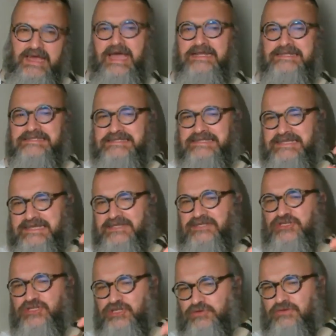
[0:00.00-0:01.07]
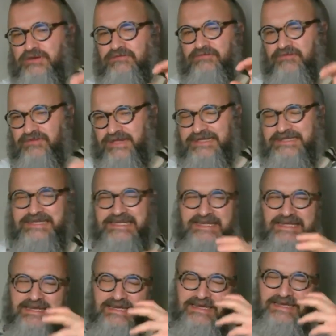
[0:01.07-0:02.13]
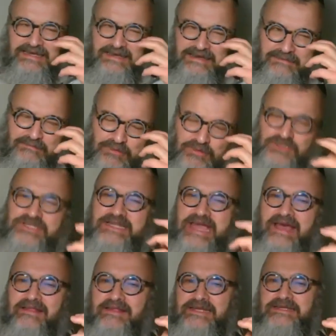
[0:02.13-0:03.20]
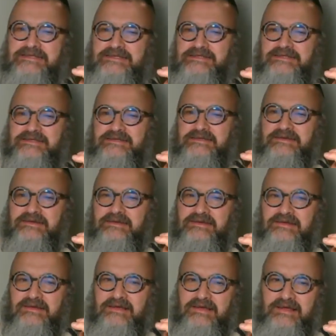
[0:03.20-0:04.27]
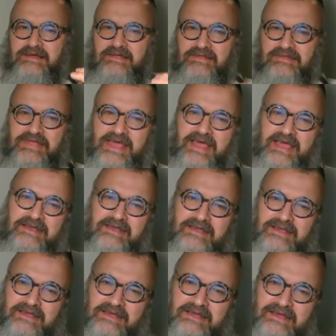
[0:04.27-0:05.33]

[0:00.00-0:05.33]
And it's these two conflicting personalities that